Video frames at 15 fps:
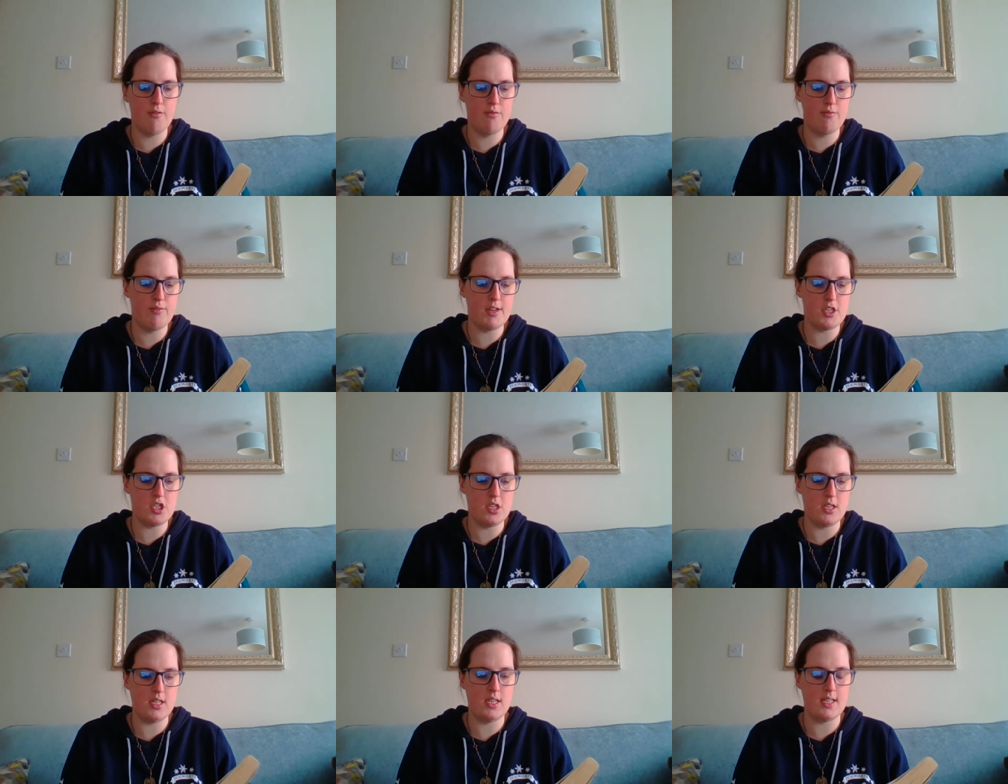
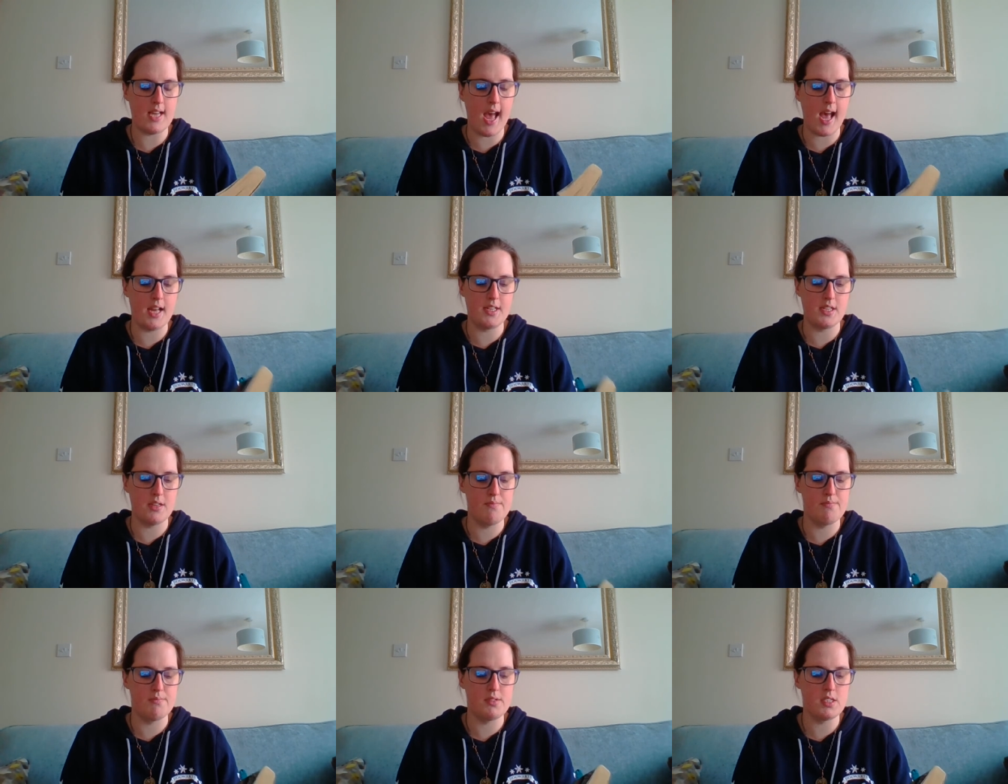Richard
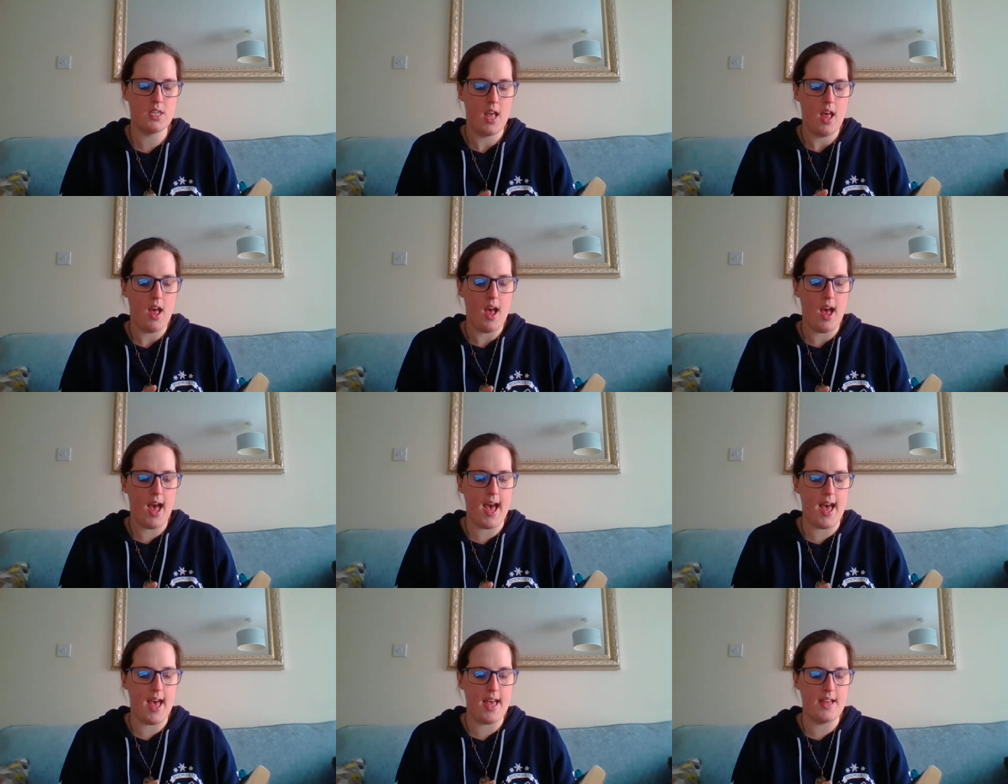Adams
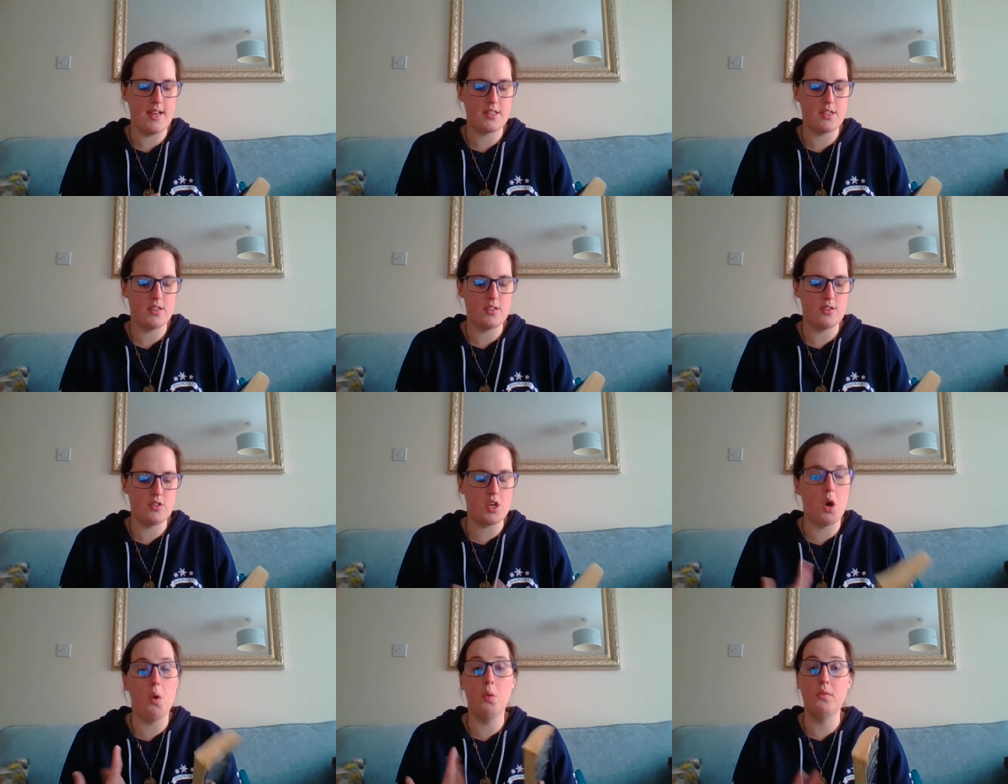had
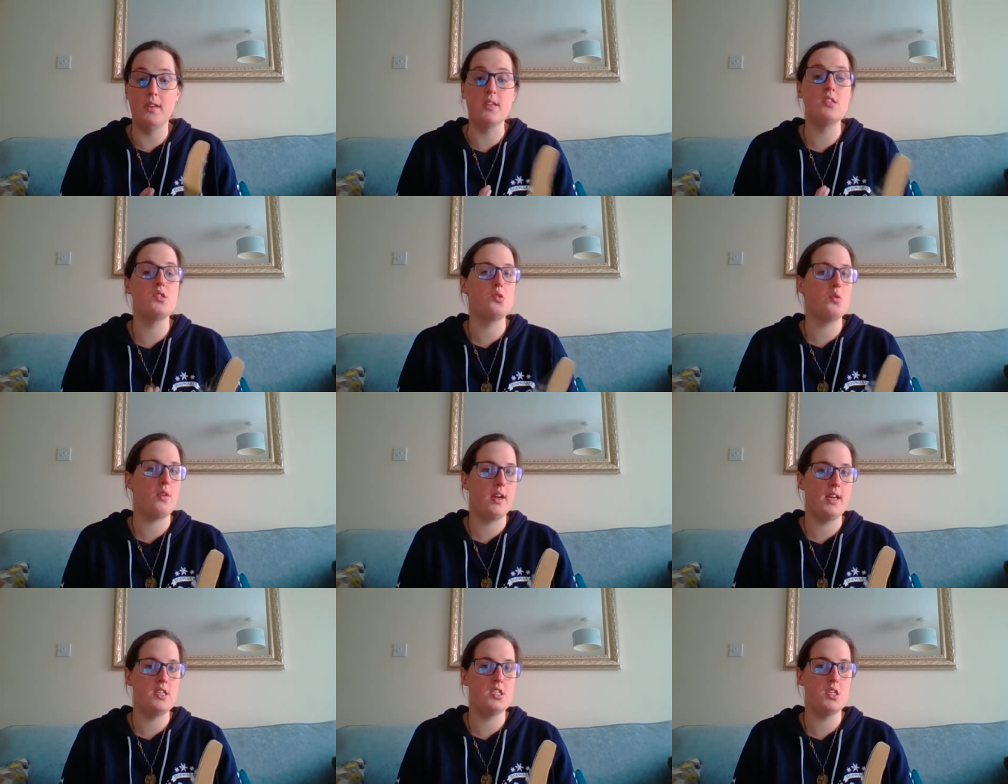told this
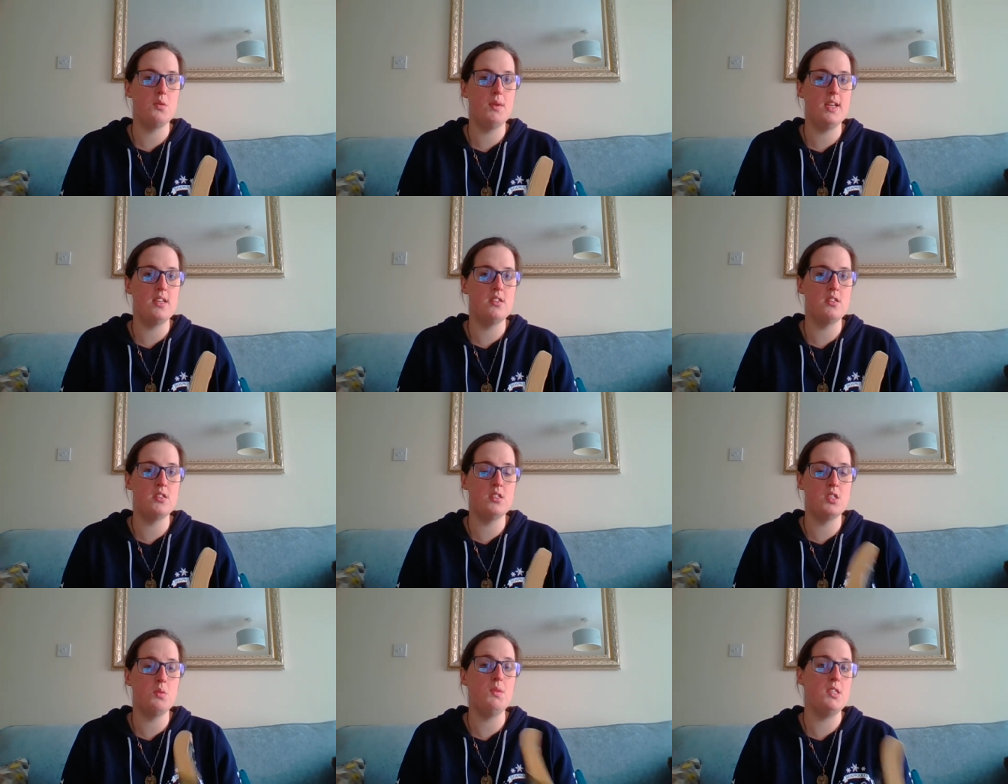story to
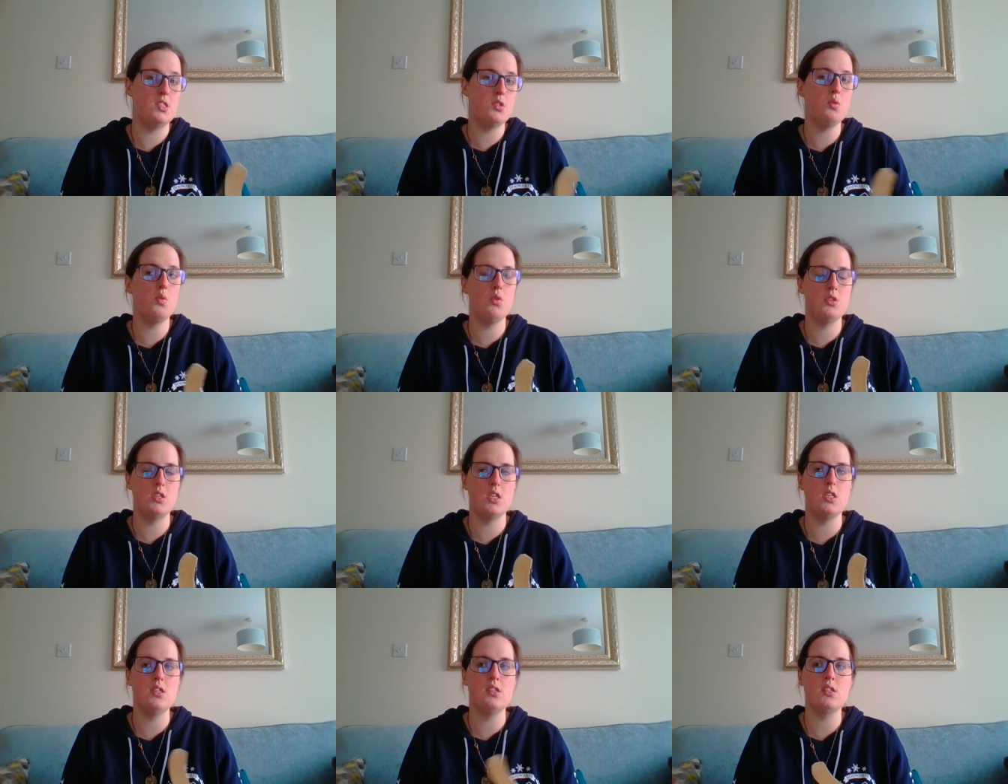his to his
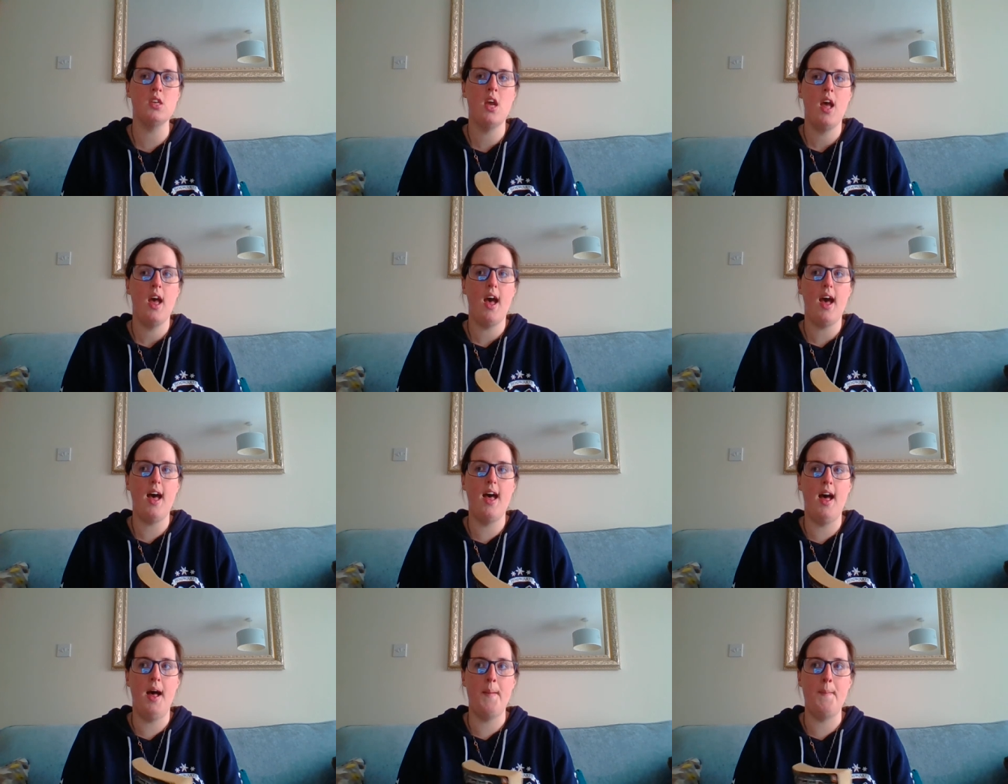daughters.
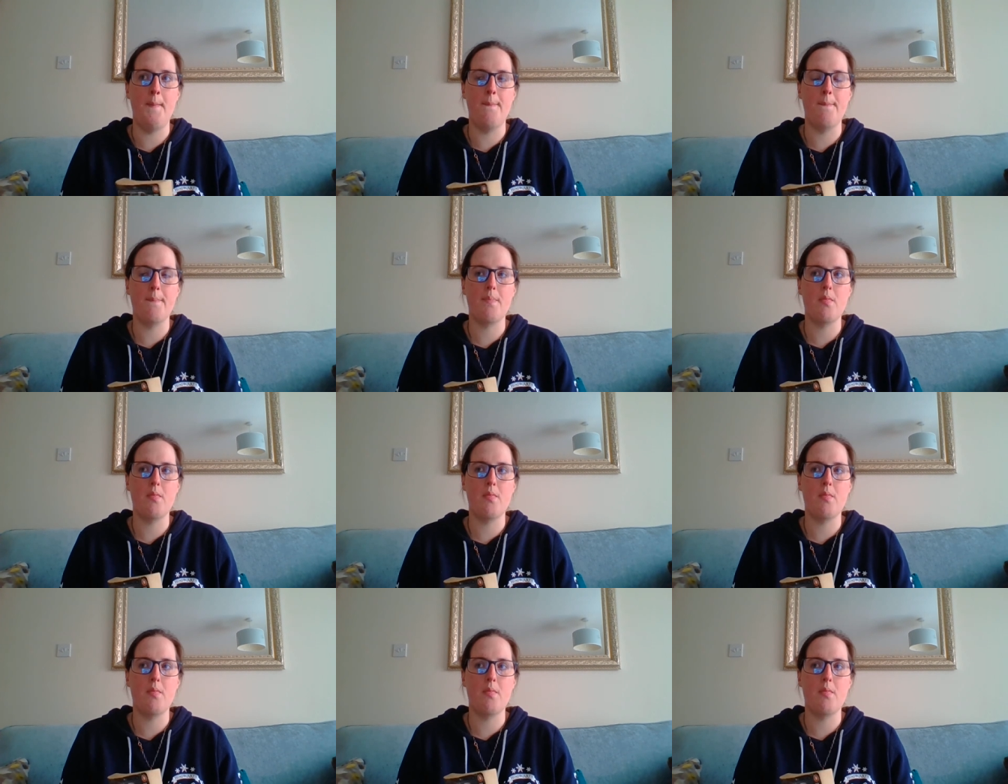Um,